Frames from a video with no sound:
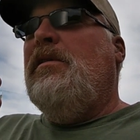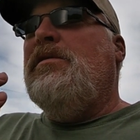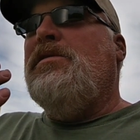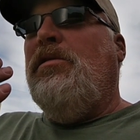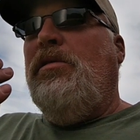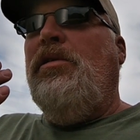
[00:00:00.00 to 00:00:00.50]

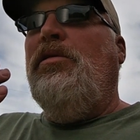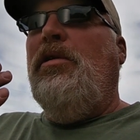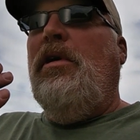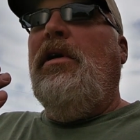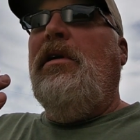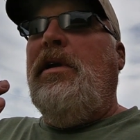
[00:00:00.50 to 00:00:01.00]
So you
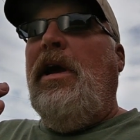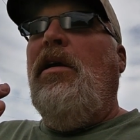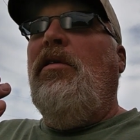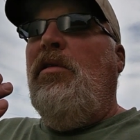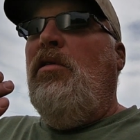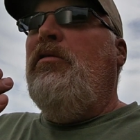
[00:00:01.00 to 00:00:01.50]
are
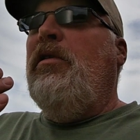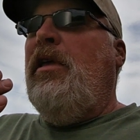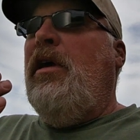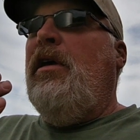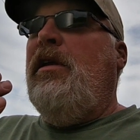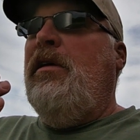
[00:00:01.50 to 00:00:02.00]
down over
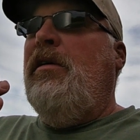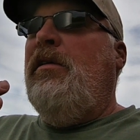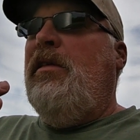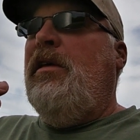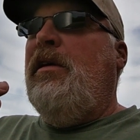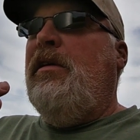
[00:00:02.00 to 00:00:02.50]
that
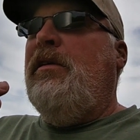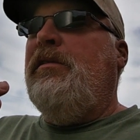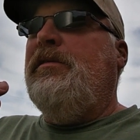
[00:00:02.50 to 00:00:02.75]
hill then?